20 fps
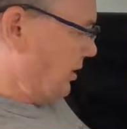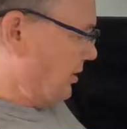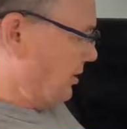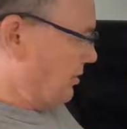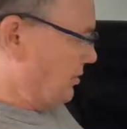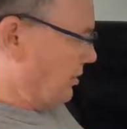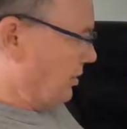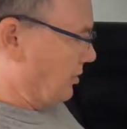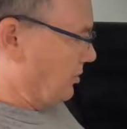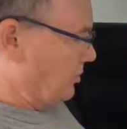
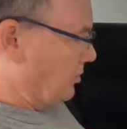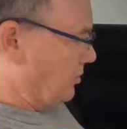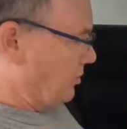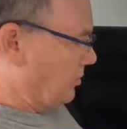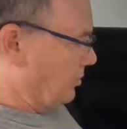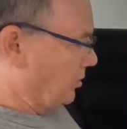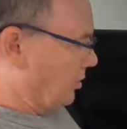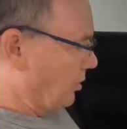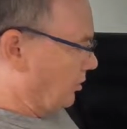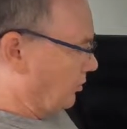it's going to do a
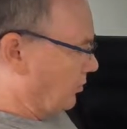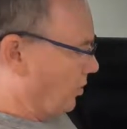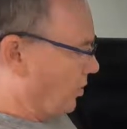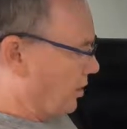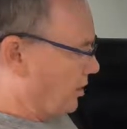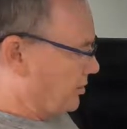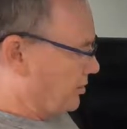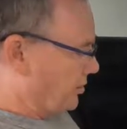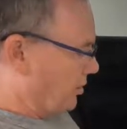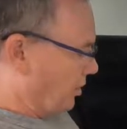long
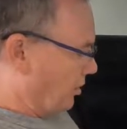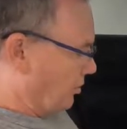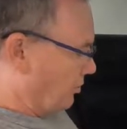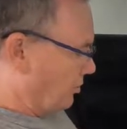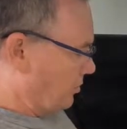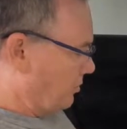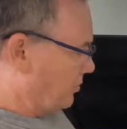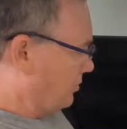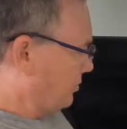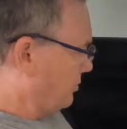right.
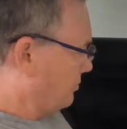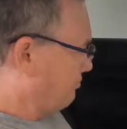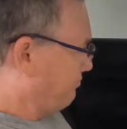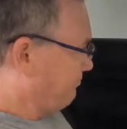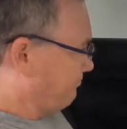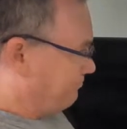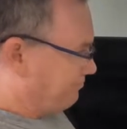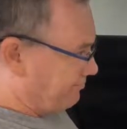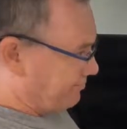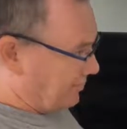So
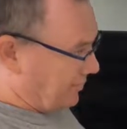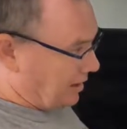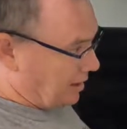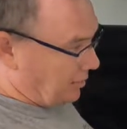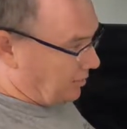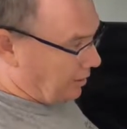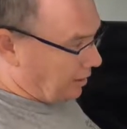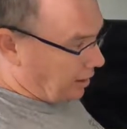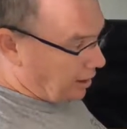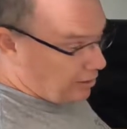here
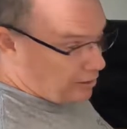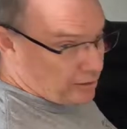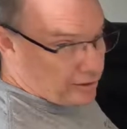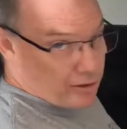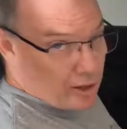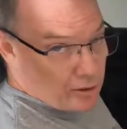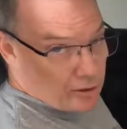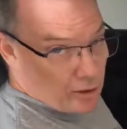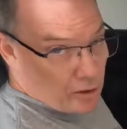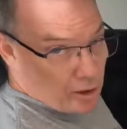we go, there's
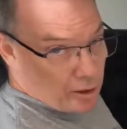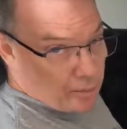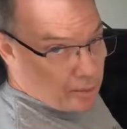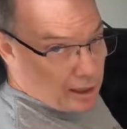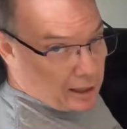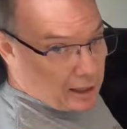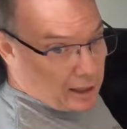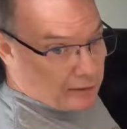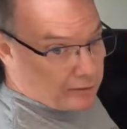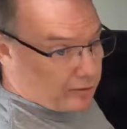no turning
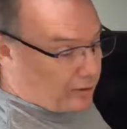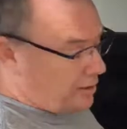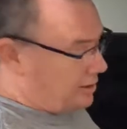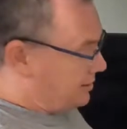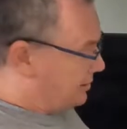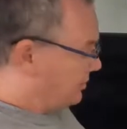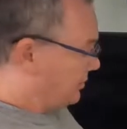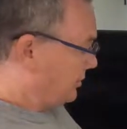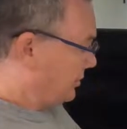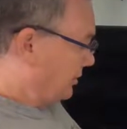back after
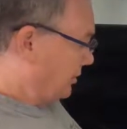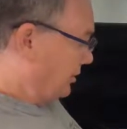this.